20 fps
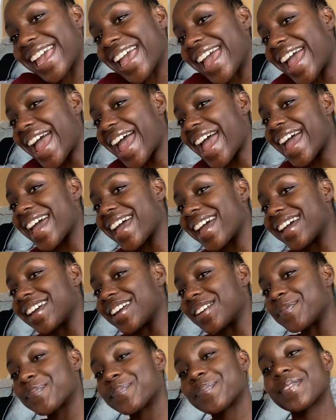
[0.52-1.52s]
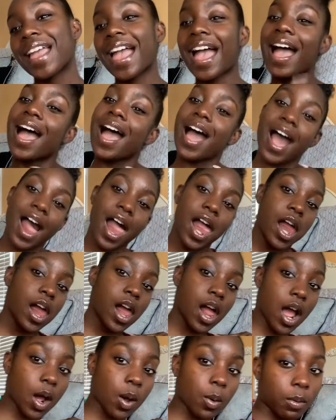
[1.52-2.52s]
Hey,
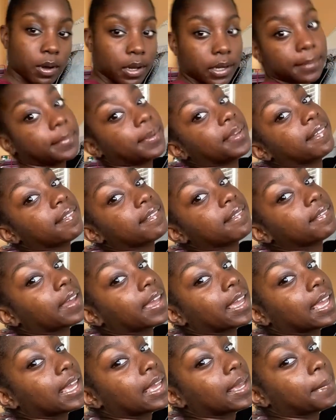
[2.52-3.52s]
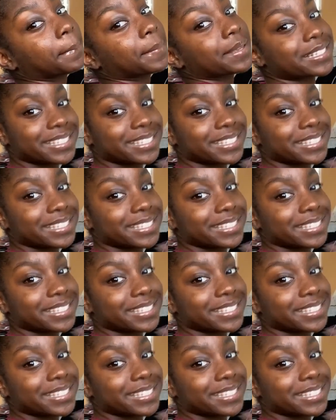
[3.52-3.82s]
I wanna be famous.